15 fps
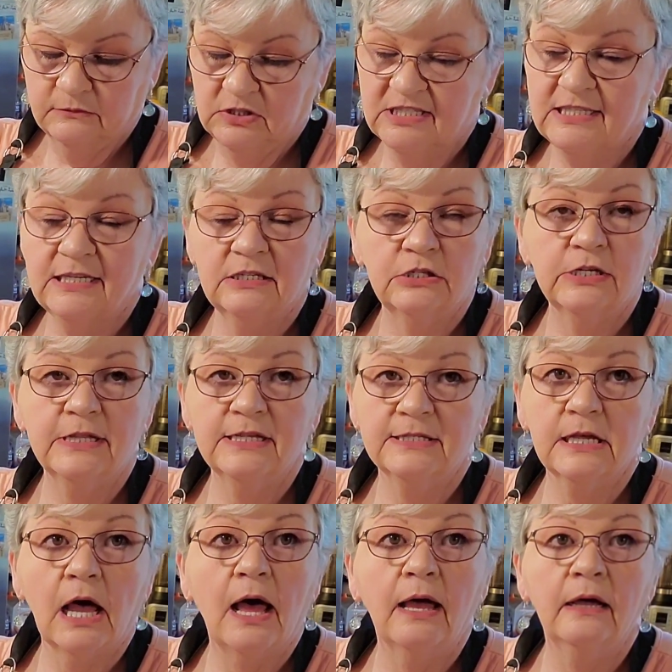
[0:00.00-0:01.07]
sit to the
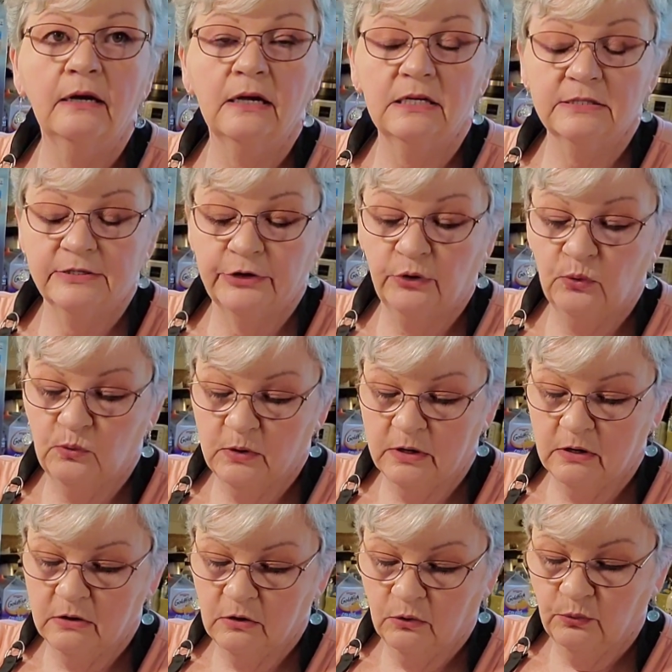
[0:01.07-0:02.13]
side until
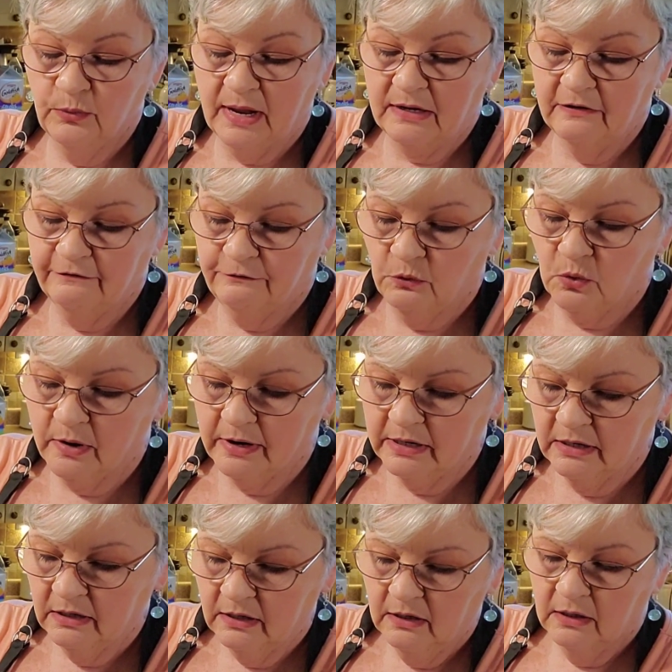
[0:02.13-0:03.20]
we're ready for
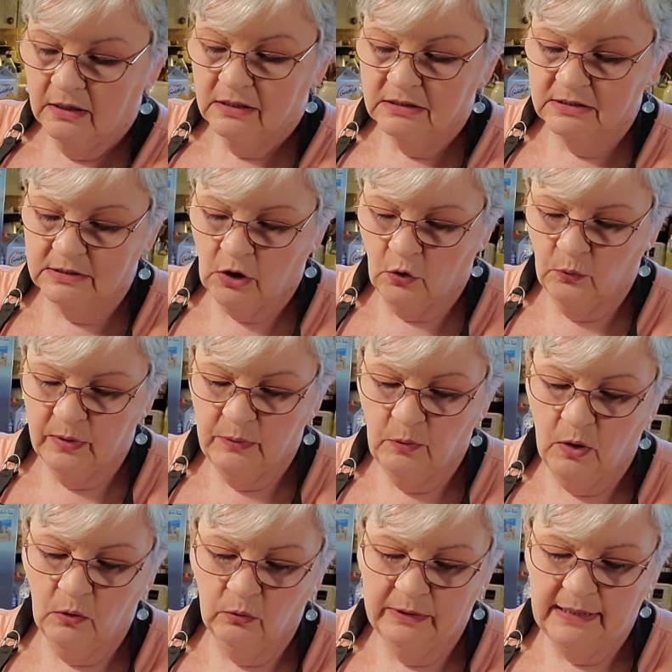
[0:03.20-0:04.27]
it. So we
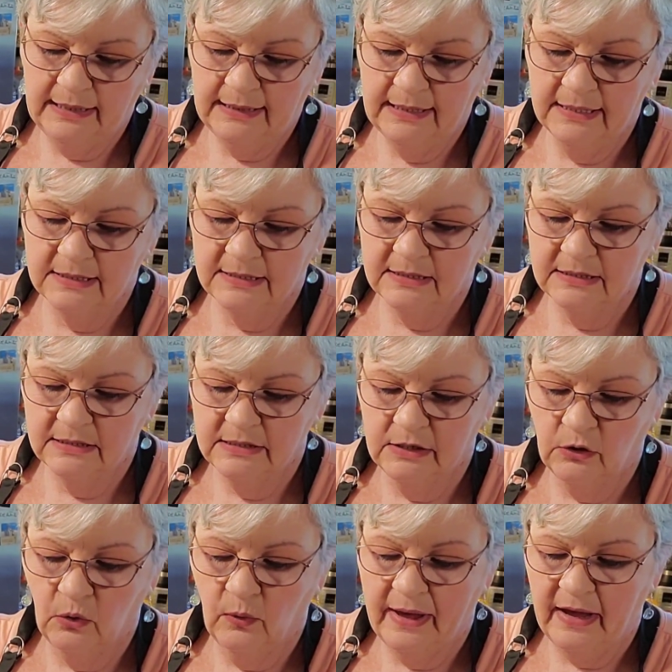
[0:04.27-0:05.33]
won't need this
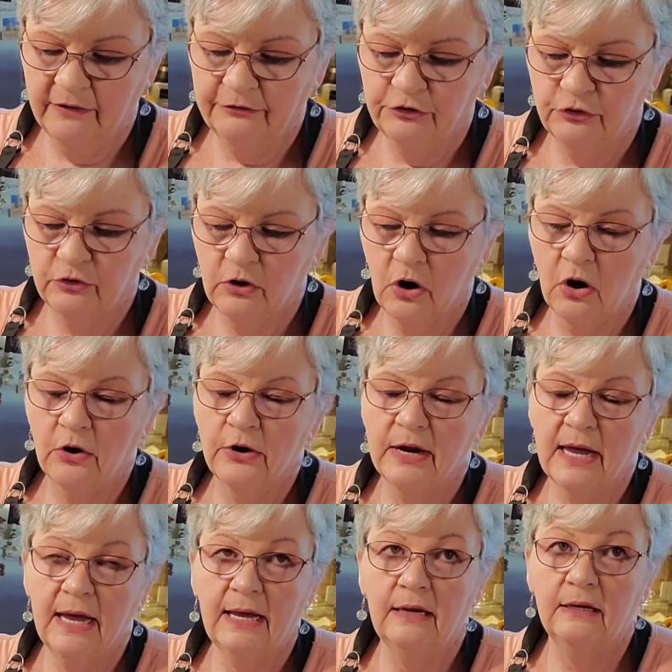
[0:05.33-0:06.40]
until after our
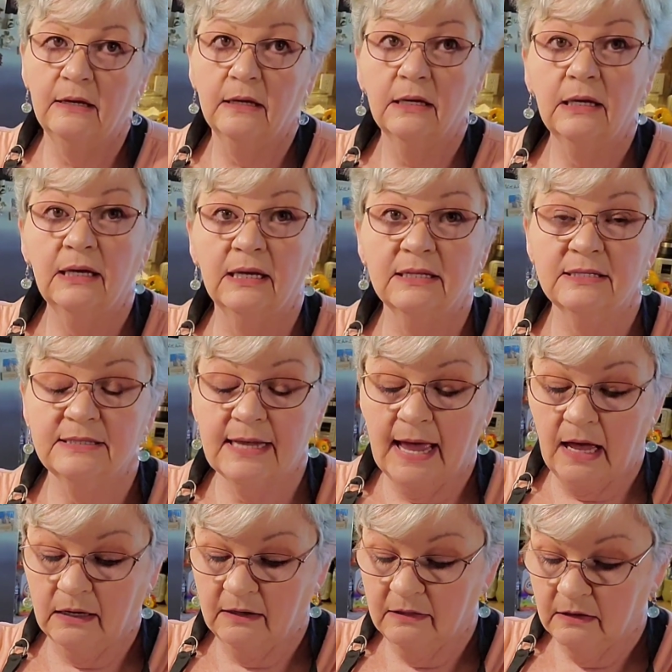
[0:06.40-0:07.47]
cake gets
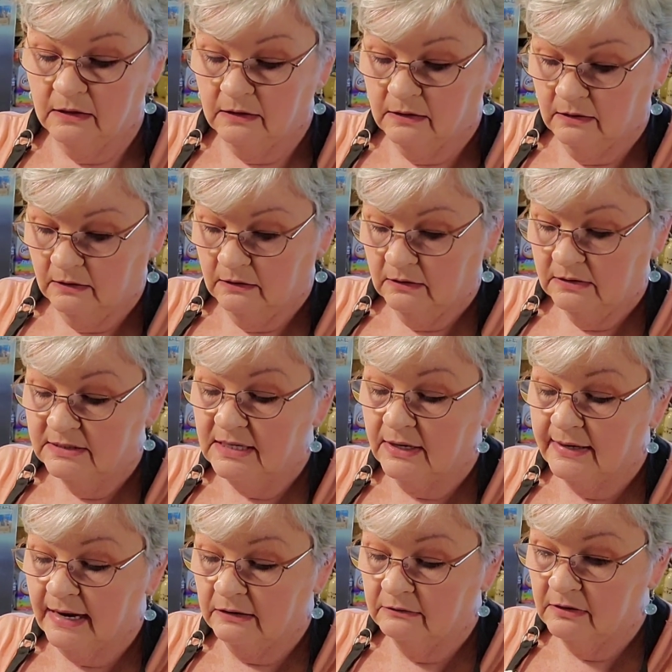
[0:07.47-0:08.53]

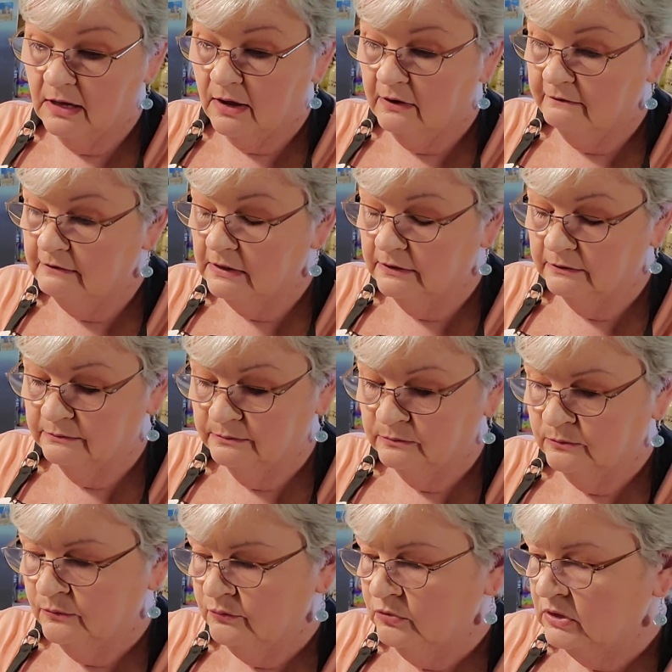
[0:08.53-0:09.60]
done out of the oven.
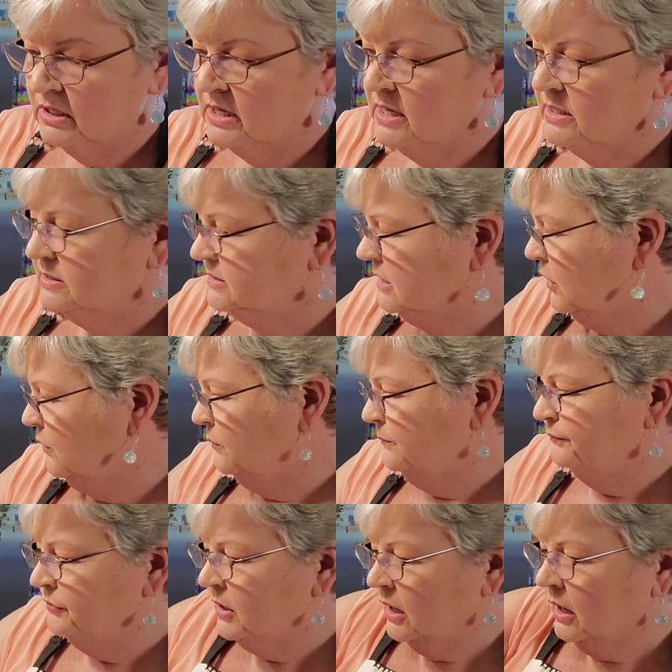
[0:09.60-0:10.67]
So
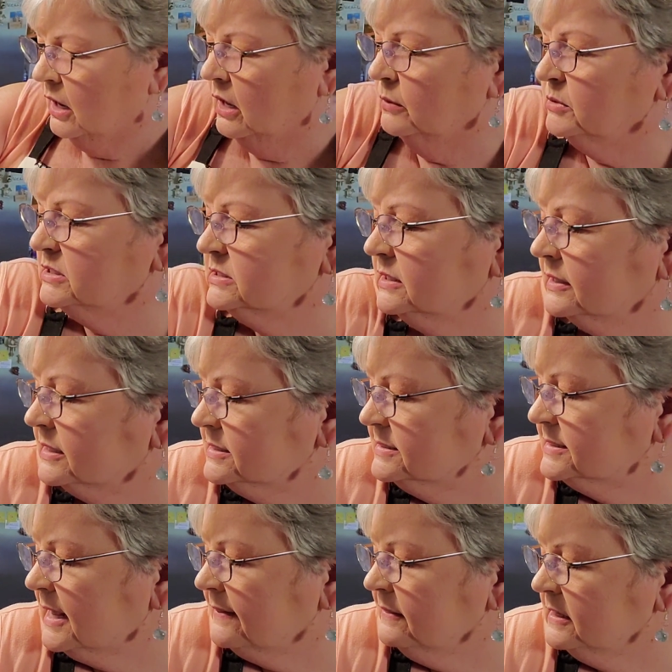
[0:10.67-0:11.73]
I'm just going to
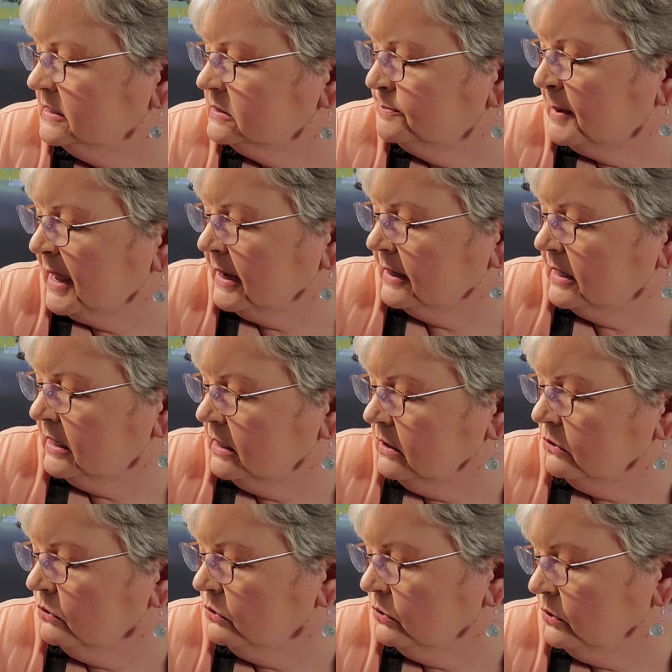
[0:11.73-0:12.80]
set this back
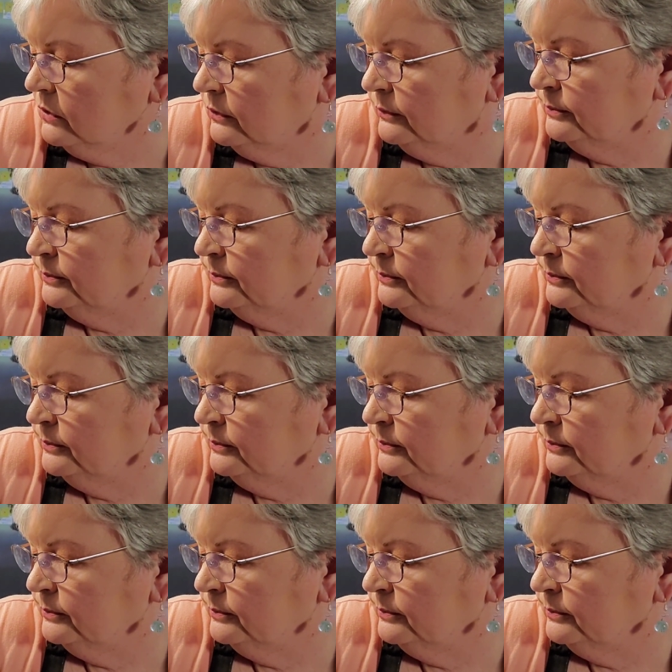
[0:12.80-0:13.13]
here.